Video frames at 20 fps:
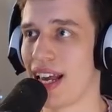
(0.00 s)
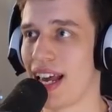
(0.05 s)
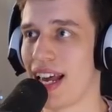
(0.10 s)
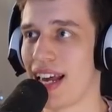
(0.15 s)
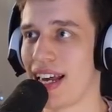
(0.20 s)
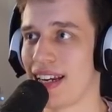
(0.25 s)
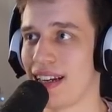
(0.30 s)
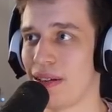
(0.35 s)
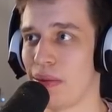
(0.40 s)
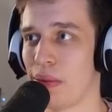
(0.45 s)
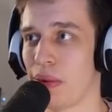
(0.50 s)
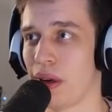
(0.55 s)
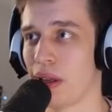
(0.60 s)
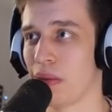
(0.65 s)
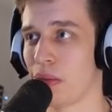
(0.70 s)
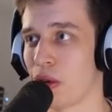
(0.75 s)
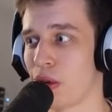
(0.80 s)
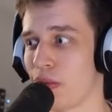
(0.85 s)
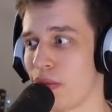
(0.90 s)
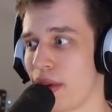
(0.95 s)
adding 1
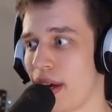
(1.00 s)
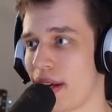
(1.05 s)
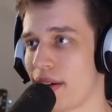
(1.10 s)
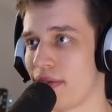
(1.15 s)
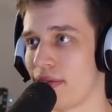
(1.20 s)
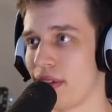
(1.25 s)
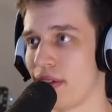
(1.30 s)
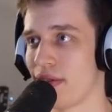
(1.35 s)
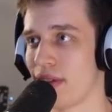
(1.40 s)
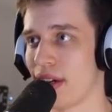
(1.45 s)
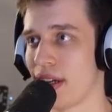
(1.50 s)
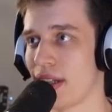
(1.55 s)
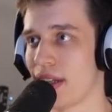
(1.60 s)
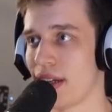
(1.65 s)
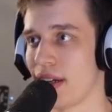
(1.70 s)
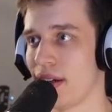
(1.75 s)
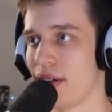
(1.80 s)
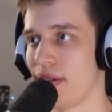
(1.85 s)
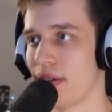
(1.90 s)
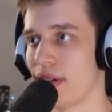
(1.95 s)
more battery right
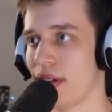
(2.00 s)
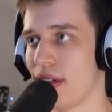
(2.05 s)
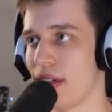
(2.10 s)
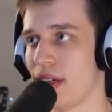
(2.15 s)
now,